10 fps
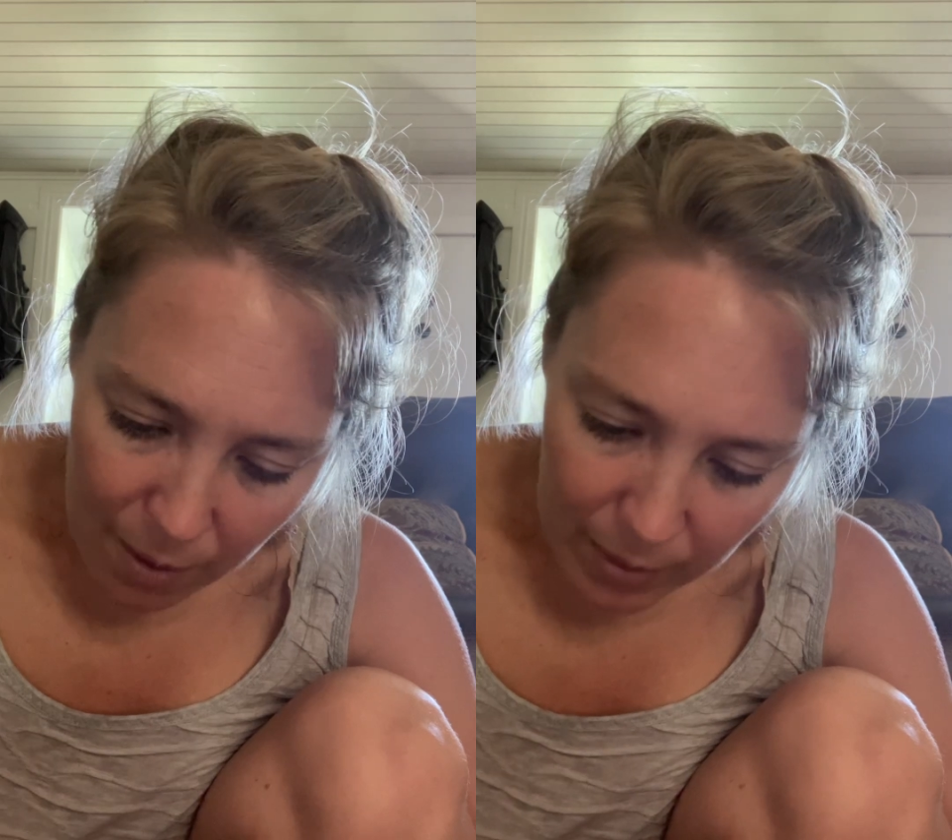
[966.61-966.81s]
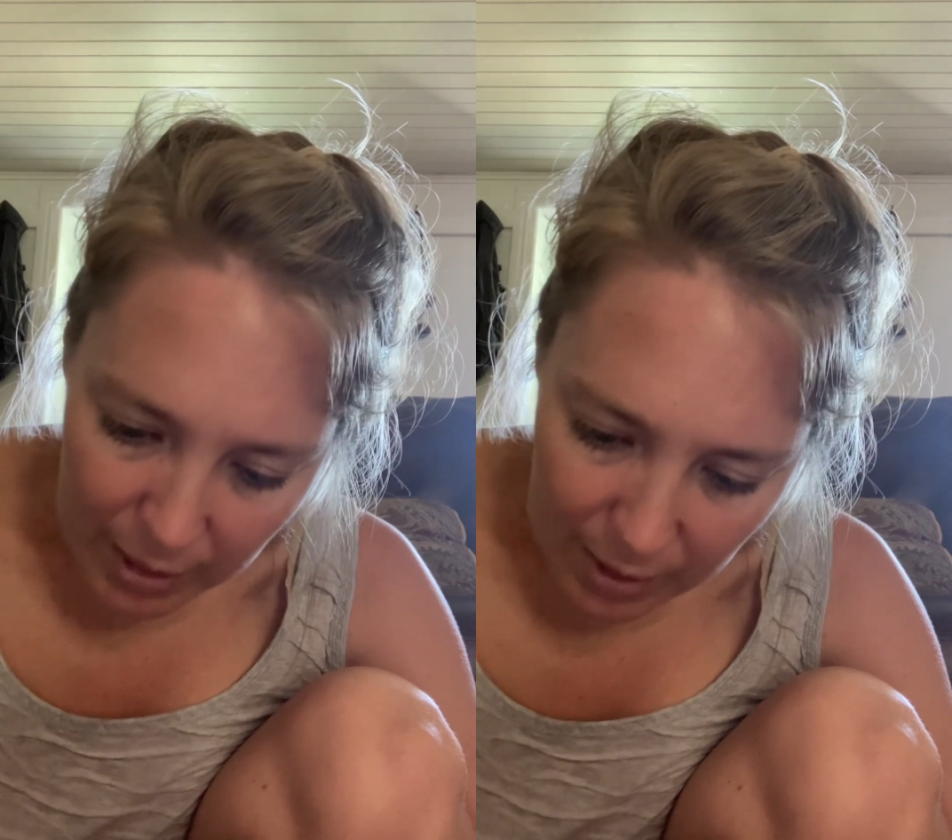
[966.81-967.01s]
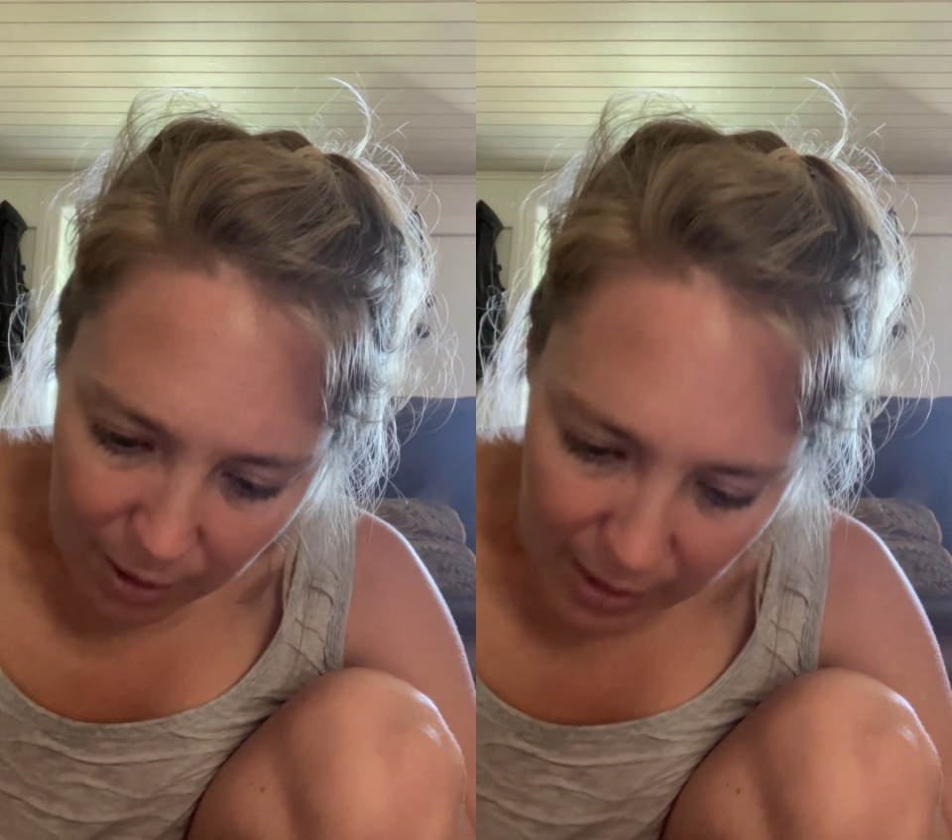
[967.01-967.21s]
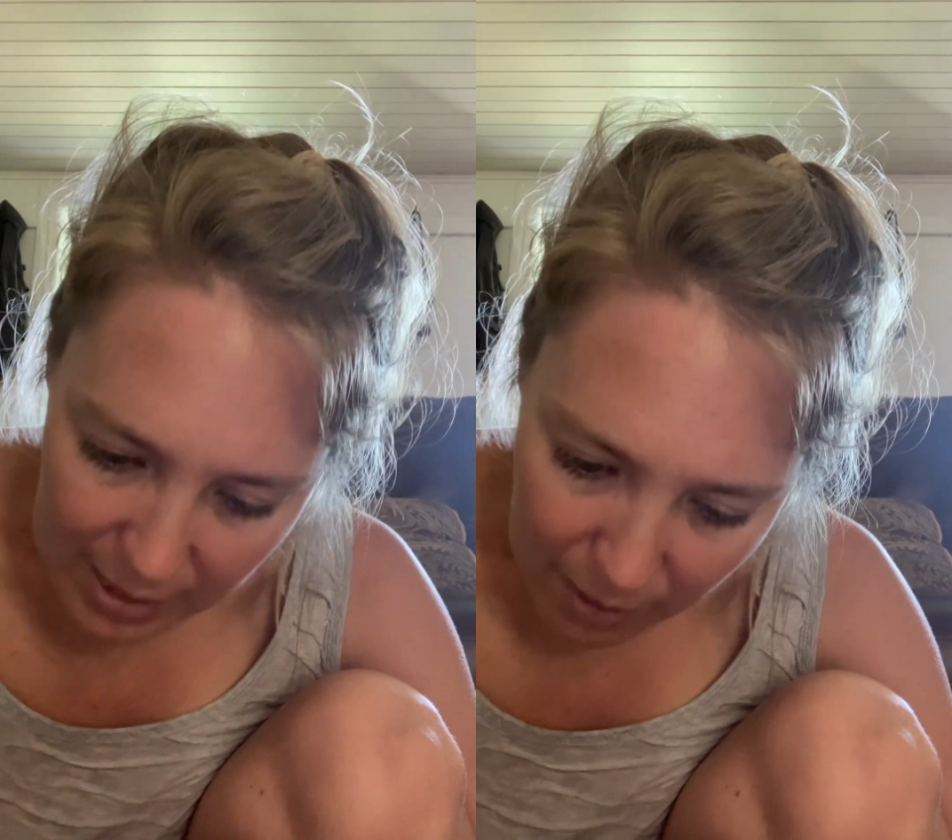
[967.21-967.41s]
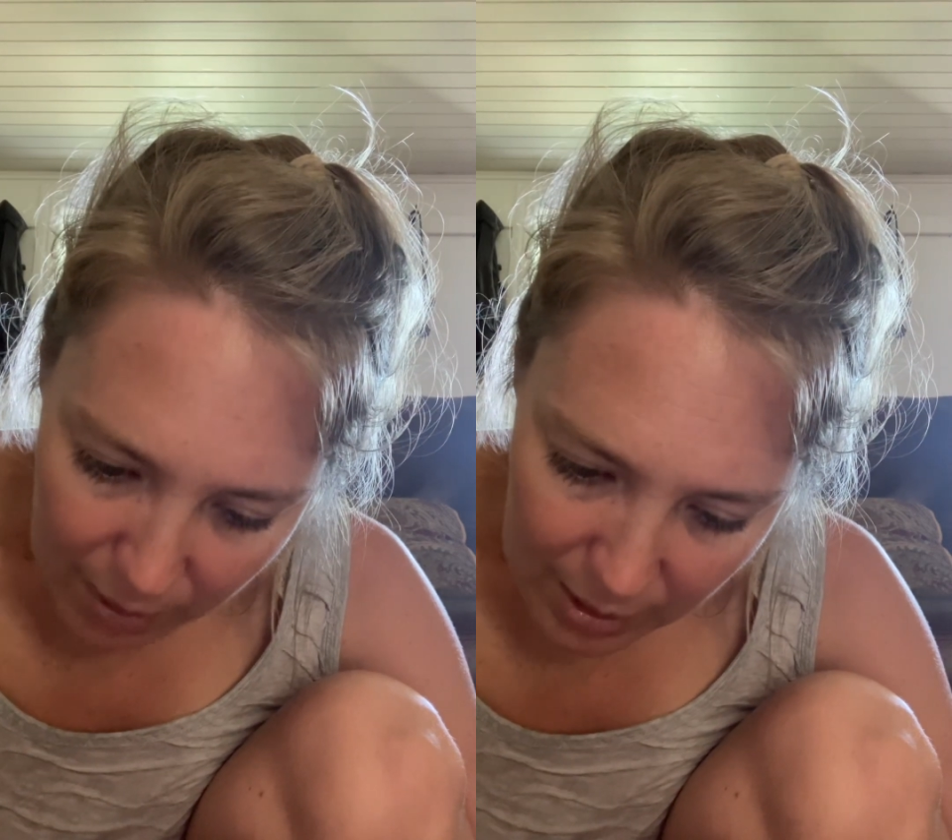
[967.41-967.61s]

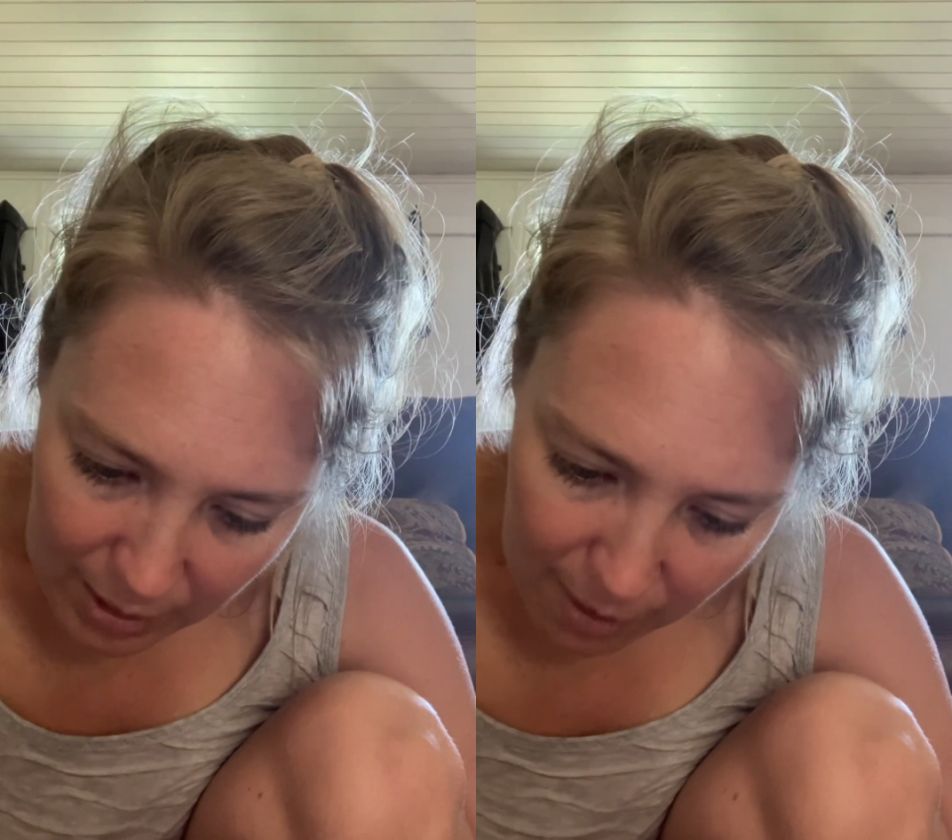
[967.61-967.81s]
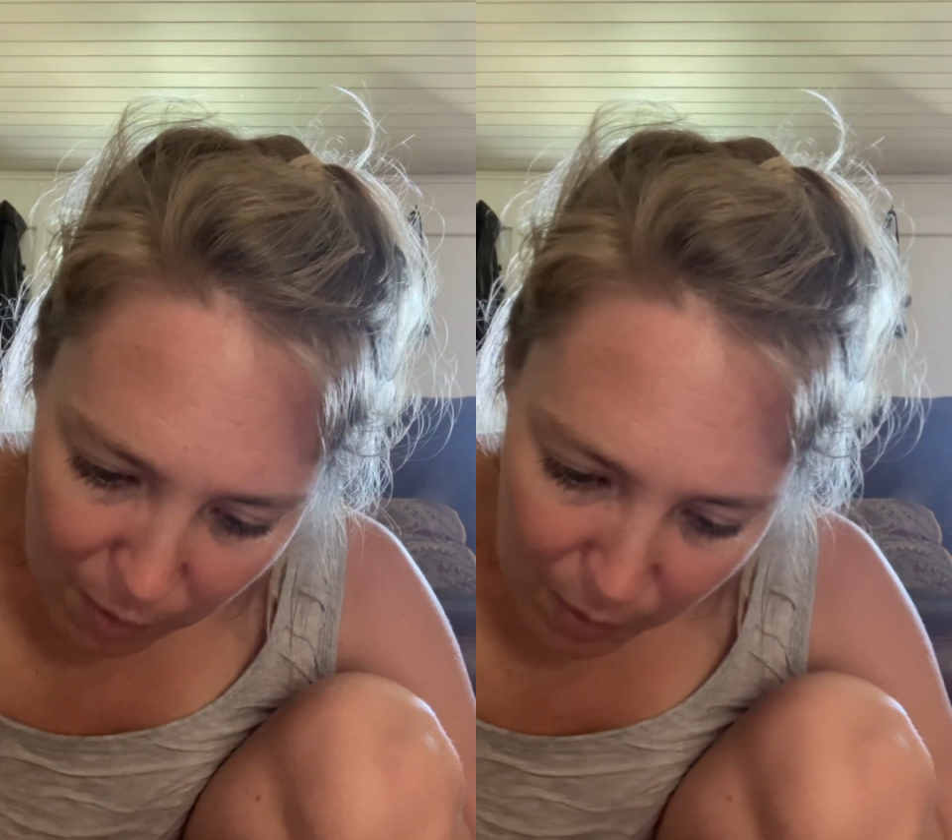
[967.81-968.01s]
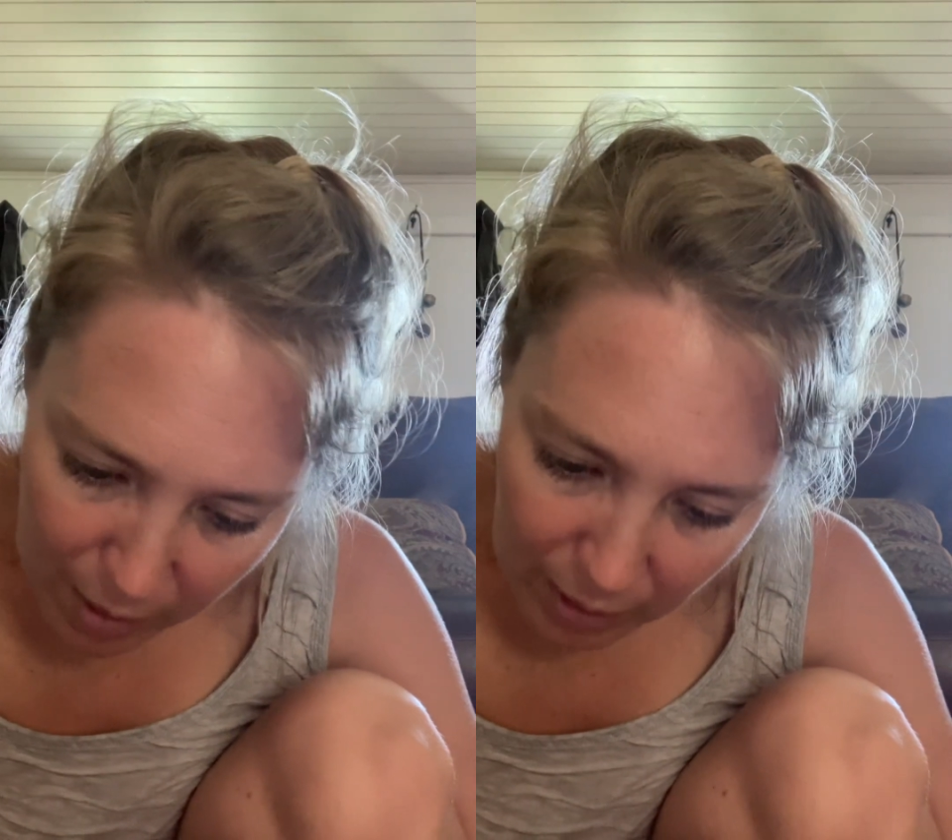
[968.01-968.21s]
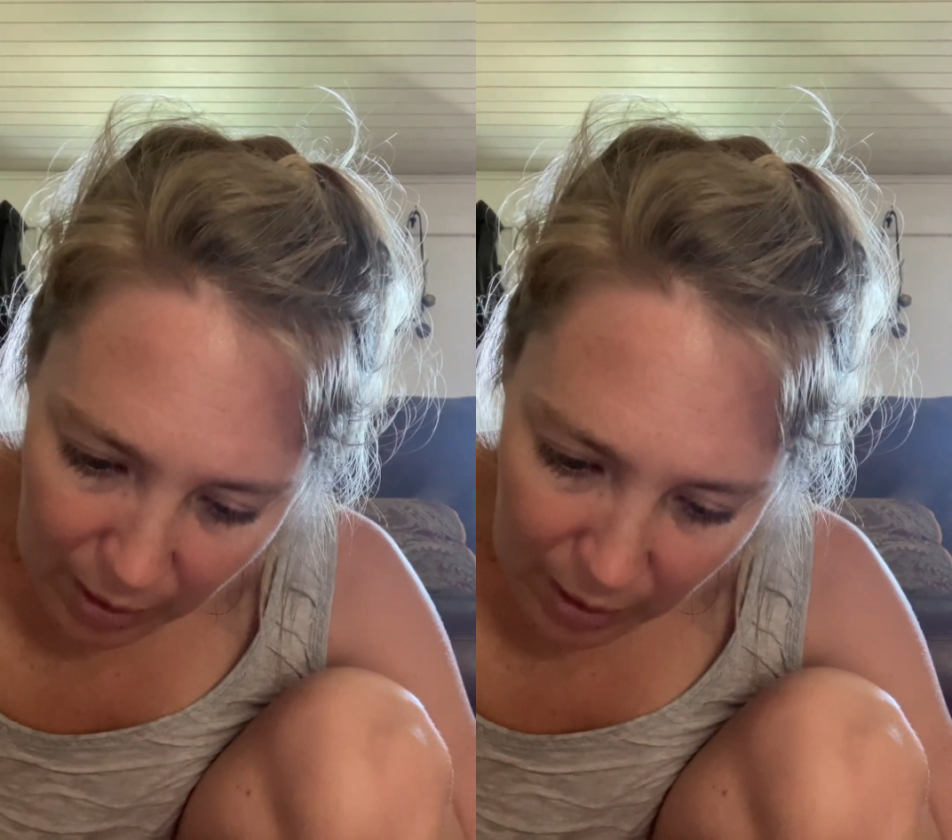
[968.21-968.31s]
wanted to leave you with.